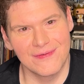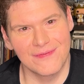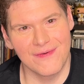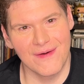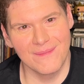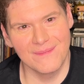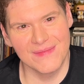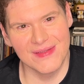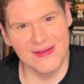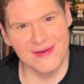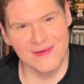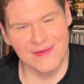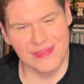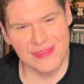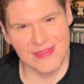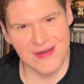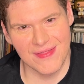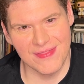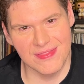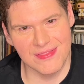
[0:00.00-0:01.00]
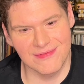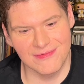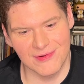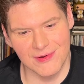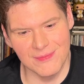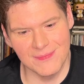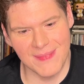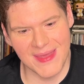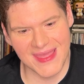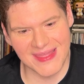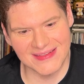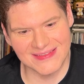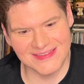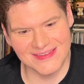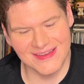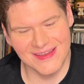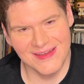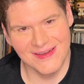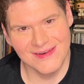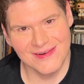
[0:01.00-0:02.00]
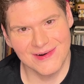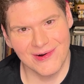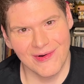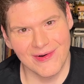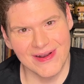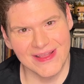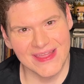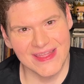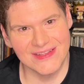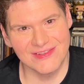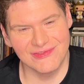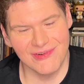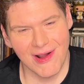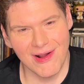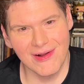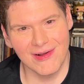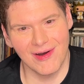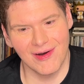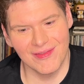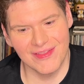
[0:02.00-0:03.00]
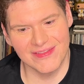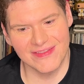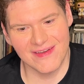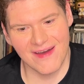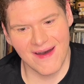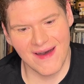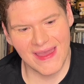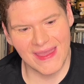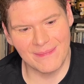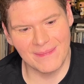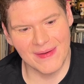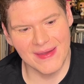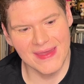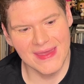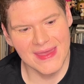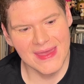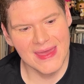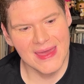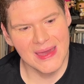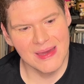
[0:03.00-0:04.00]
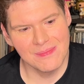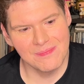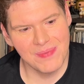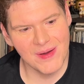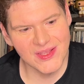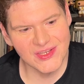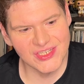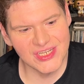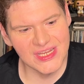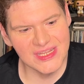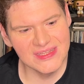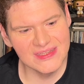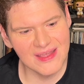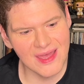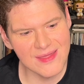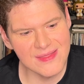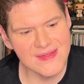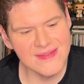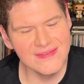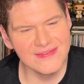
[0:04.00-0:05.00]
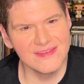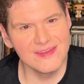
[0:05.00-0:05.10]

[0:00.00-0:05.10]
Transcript: from your son's roommate or to get drunk all the time. But she doesn't